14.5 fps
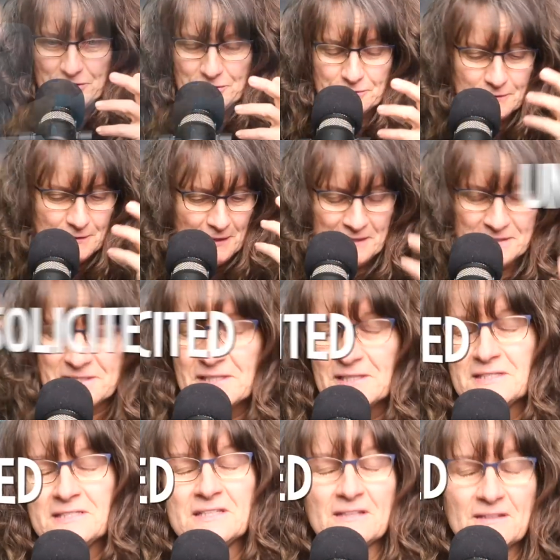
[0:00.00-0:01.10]
you
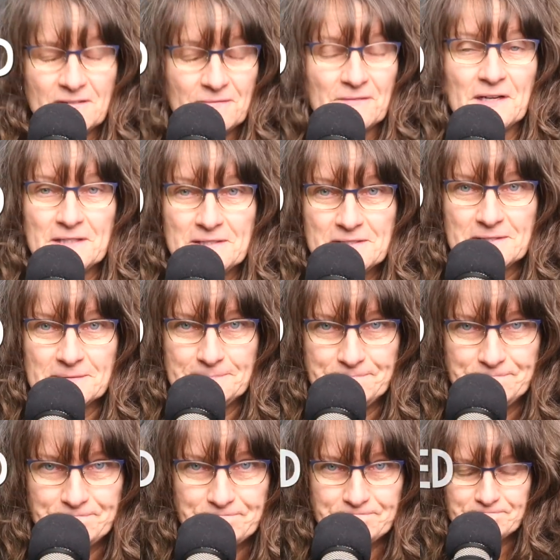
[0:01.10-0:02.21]
unsolicited advice.
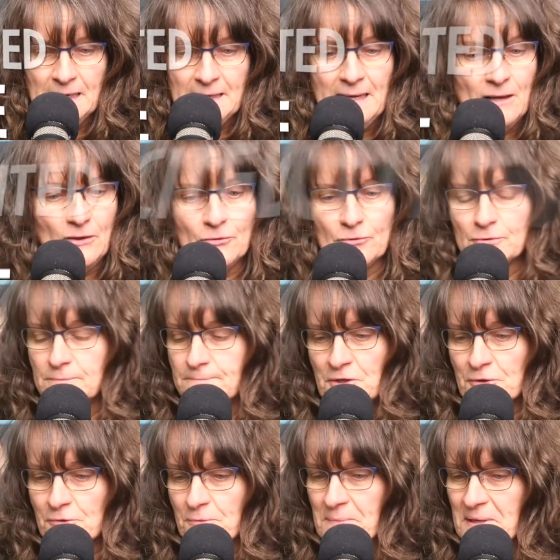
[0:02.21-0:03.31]
Now,
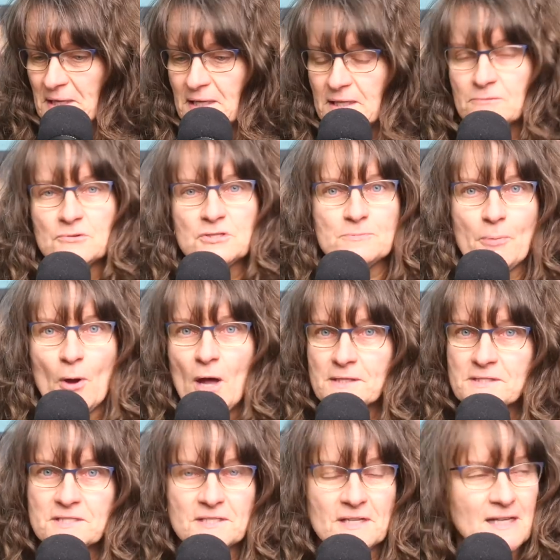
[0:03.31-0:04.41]
your immediate
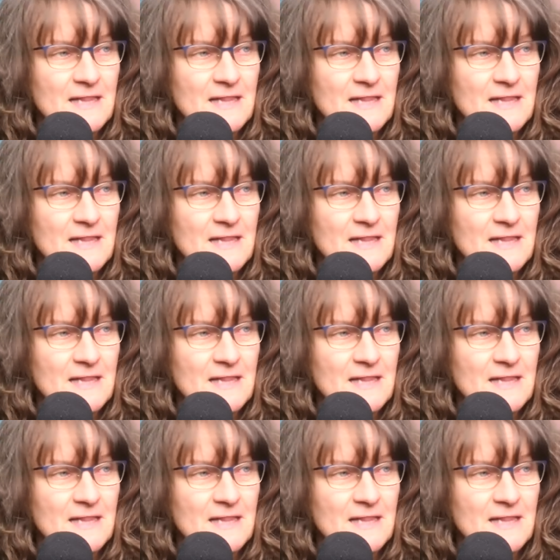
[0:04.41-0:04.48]
response is a